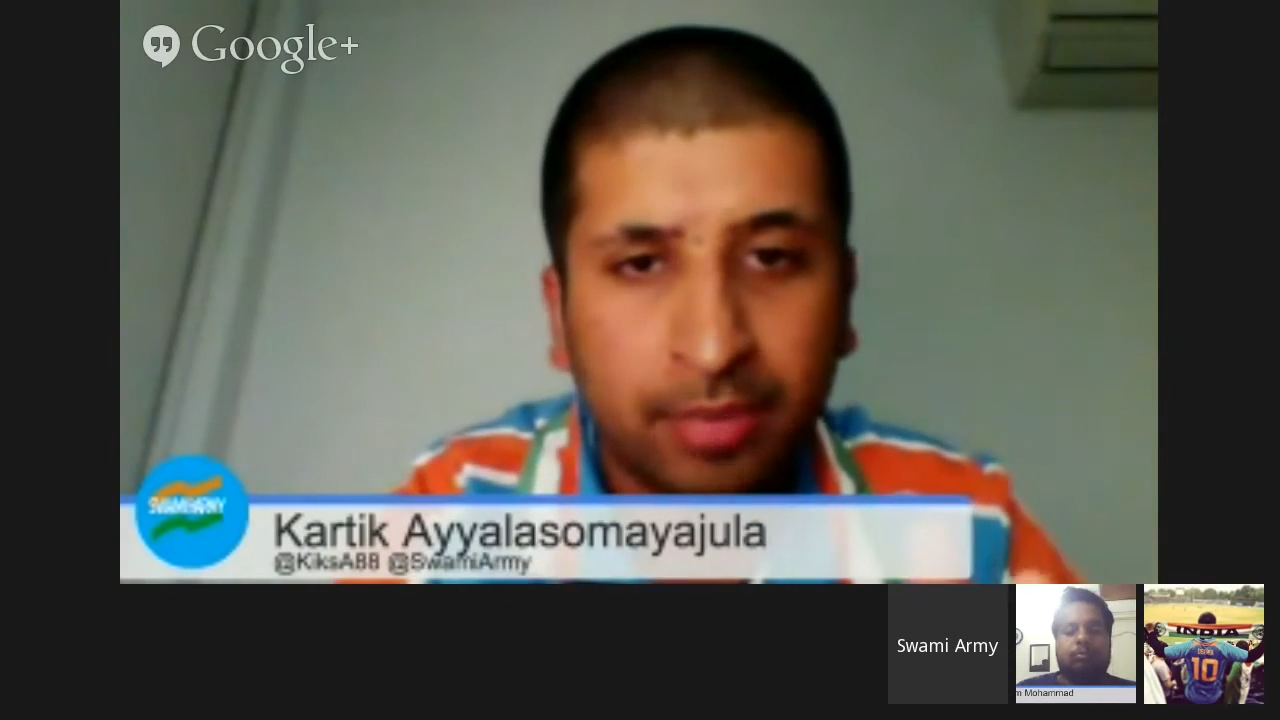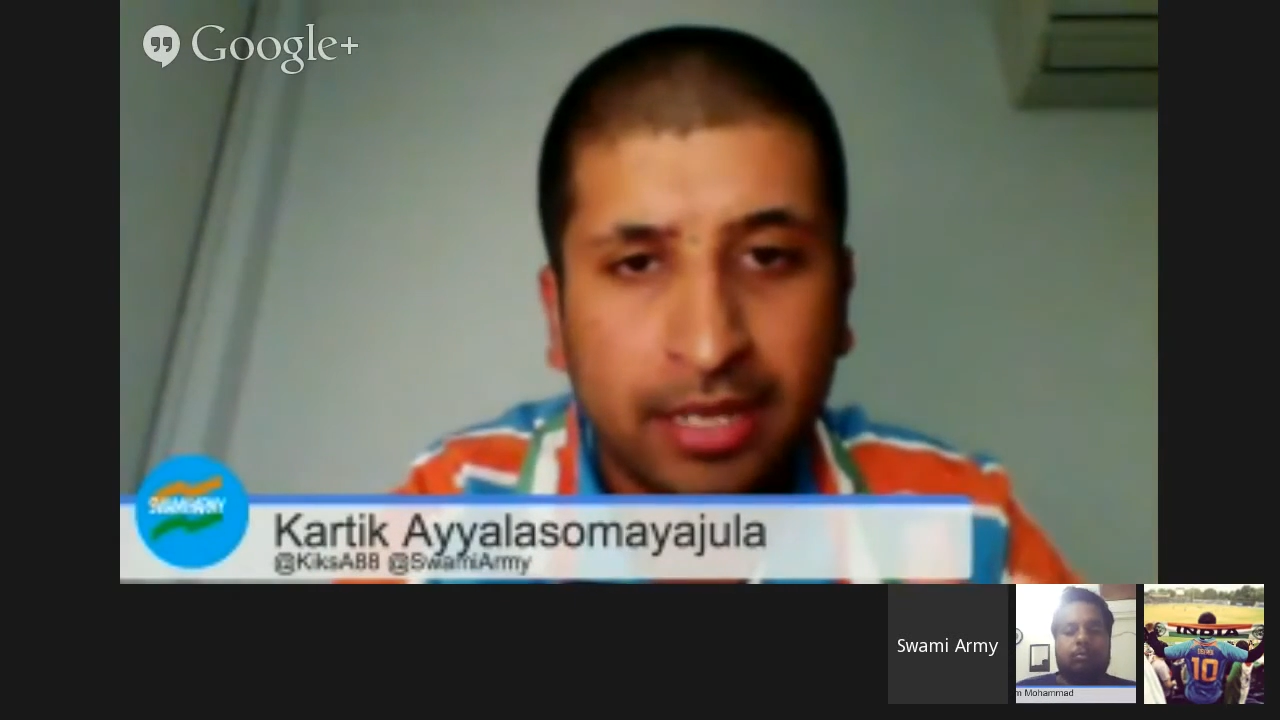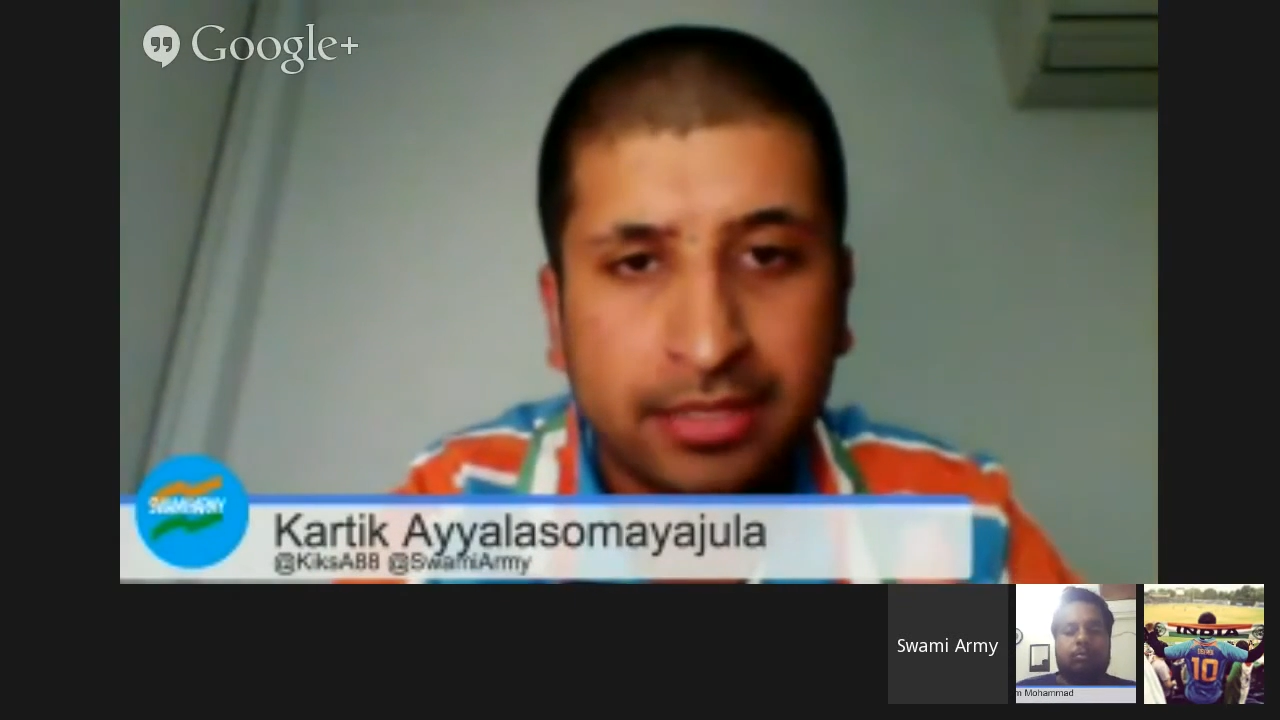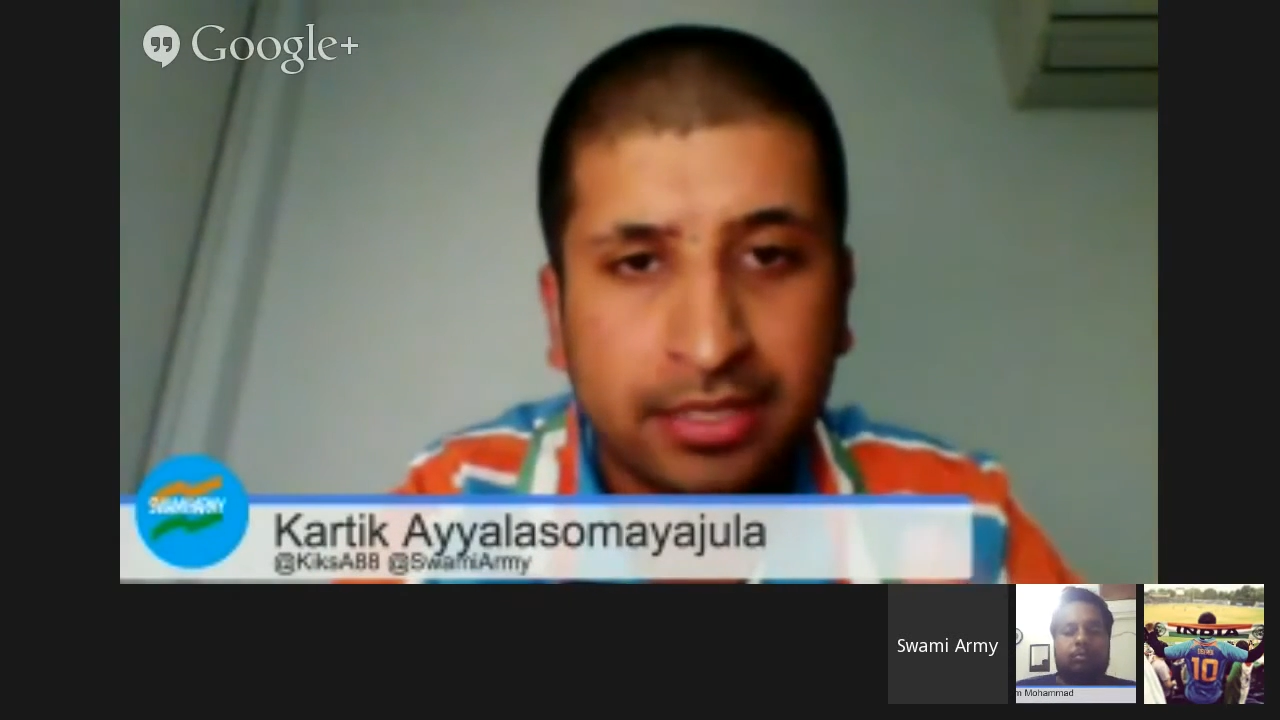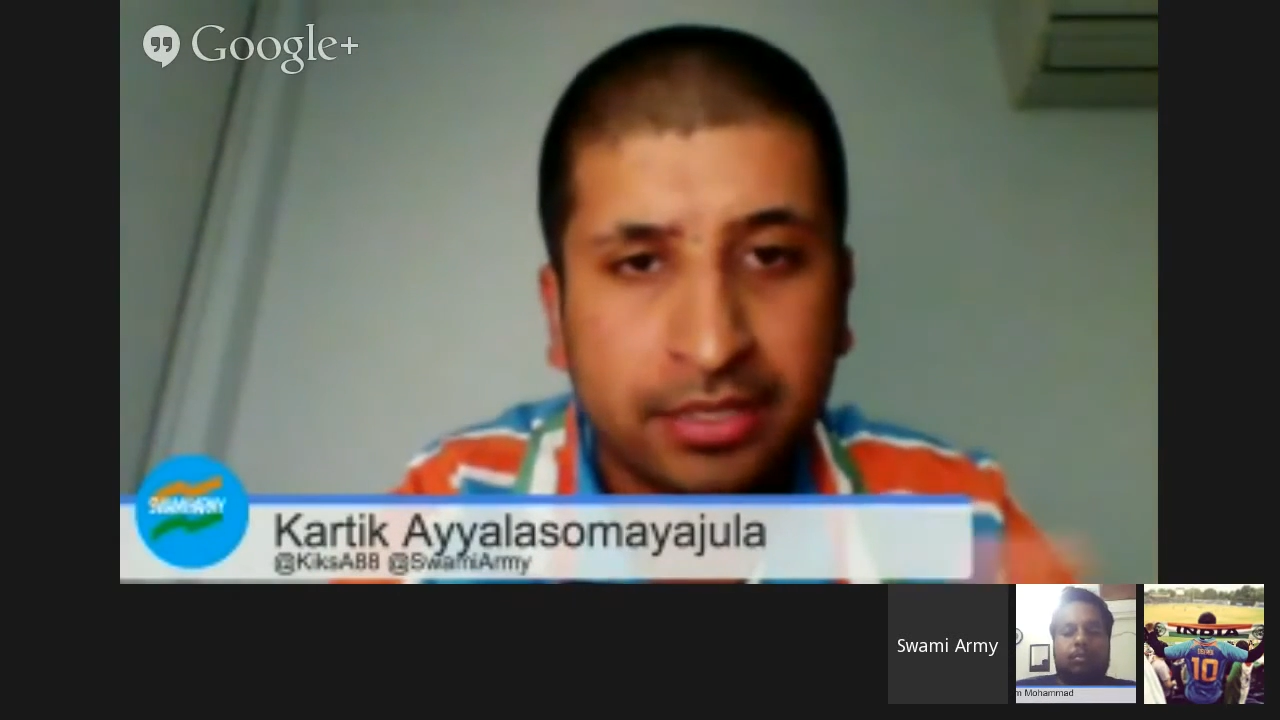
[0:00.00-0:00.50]

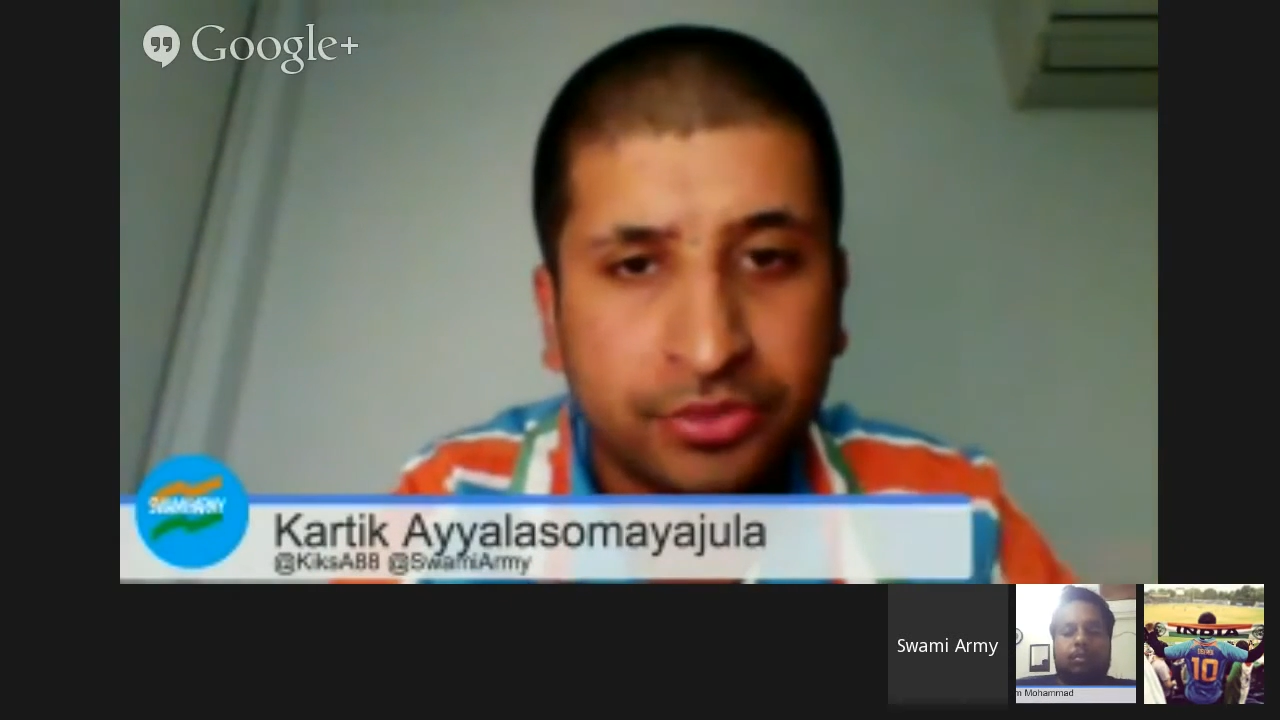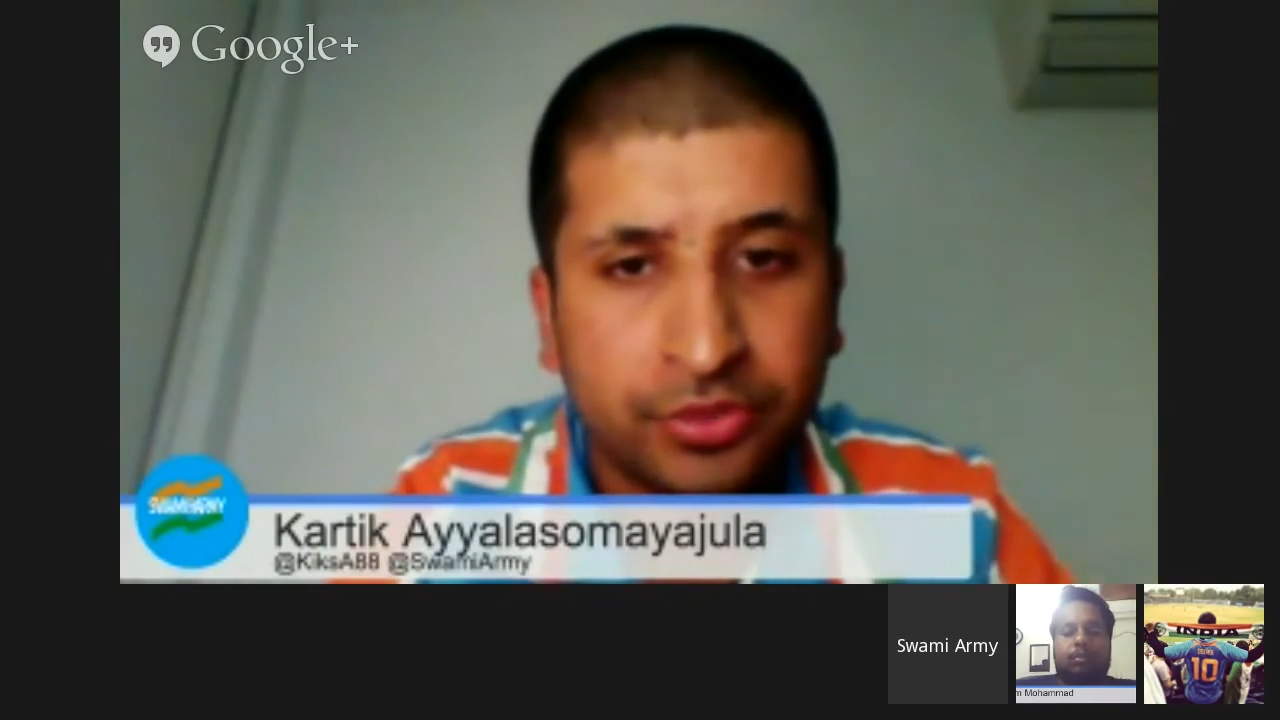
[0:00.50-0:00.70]
pace and